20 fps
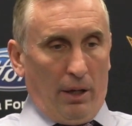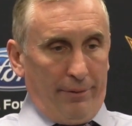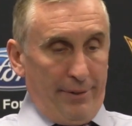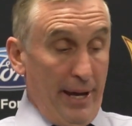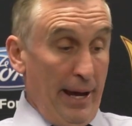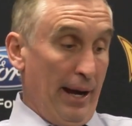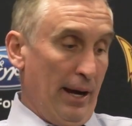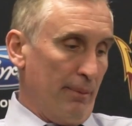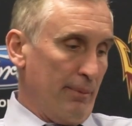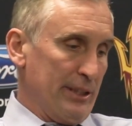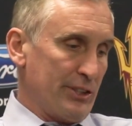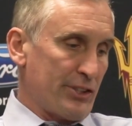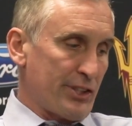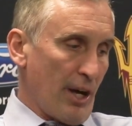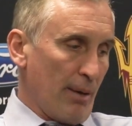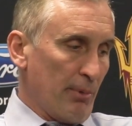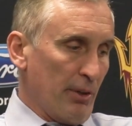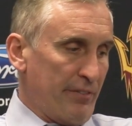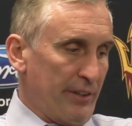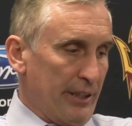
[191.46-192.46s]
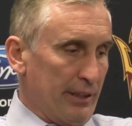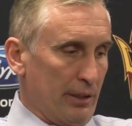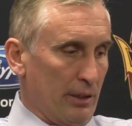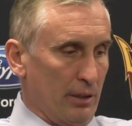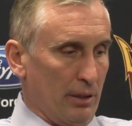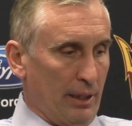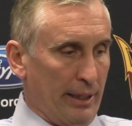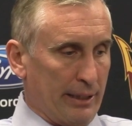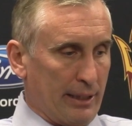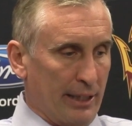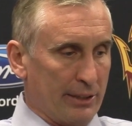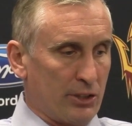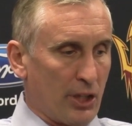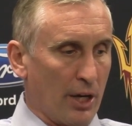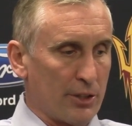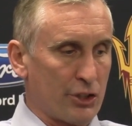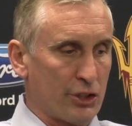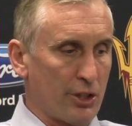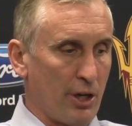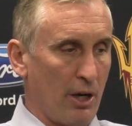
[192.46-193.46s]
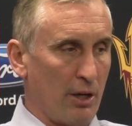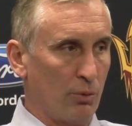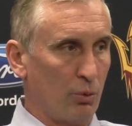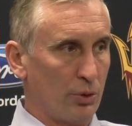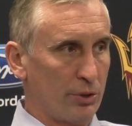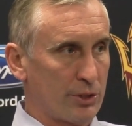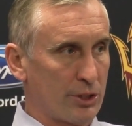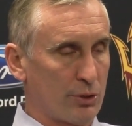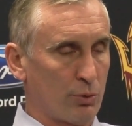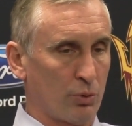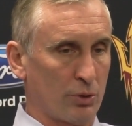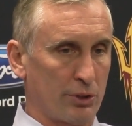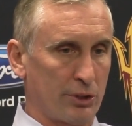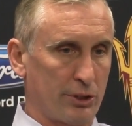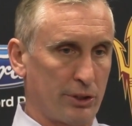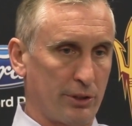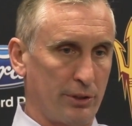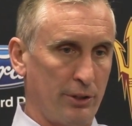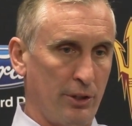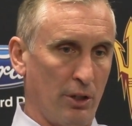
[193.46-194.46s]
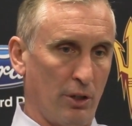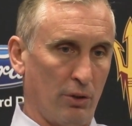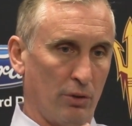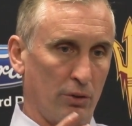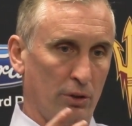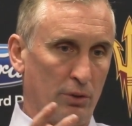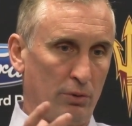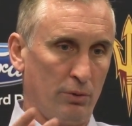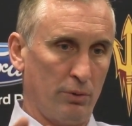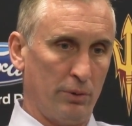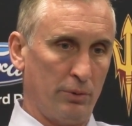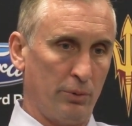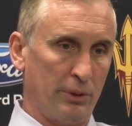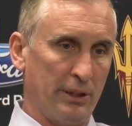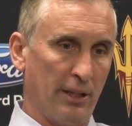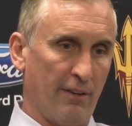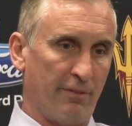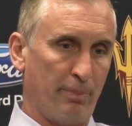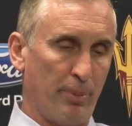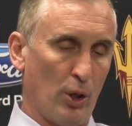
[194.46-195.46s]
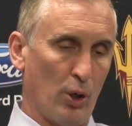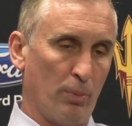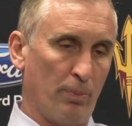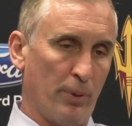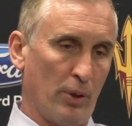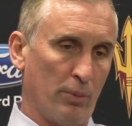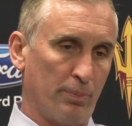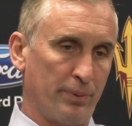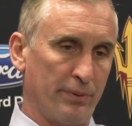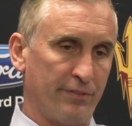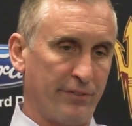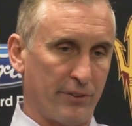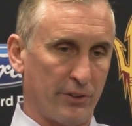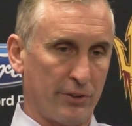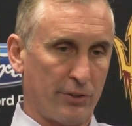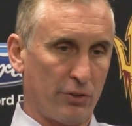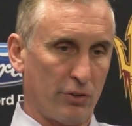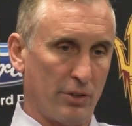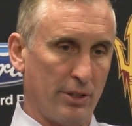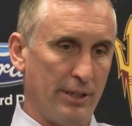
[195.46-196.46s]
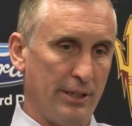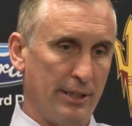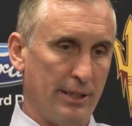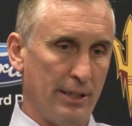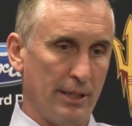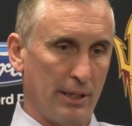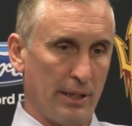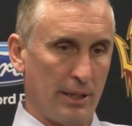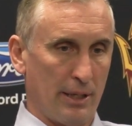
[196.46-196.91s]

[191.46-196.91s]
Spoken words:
Yeah, some of it, like I touched on, was we left Pope open for a three.